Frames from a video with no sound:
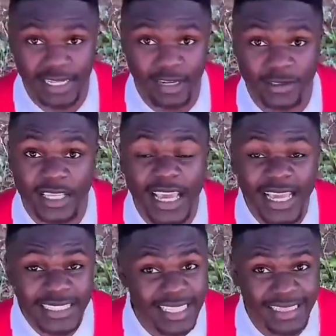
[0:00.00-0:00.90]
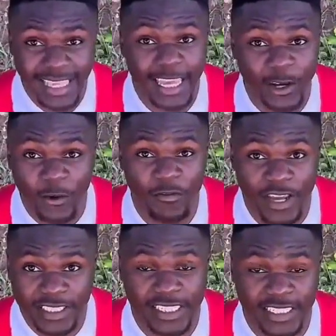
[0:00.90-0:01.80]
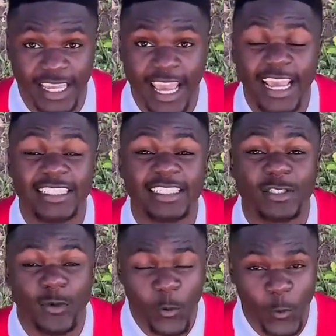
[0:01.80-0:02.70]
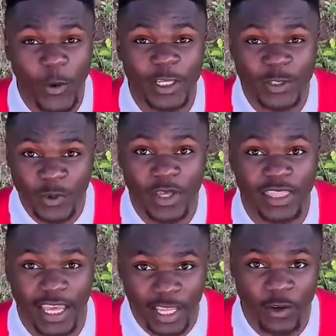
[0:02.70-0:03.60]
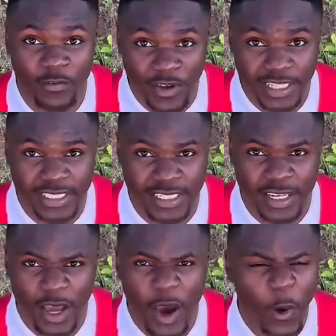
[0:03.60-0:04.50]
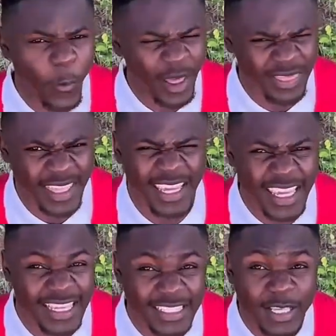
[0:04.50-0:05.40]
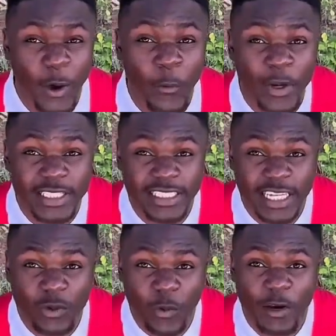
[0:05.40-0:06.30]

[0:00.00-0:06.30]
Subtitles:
out isn't the innovation, it is who is doing the innovating. One thing is, we didn't wait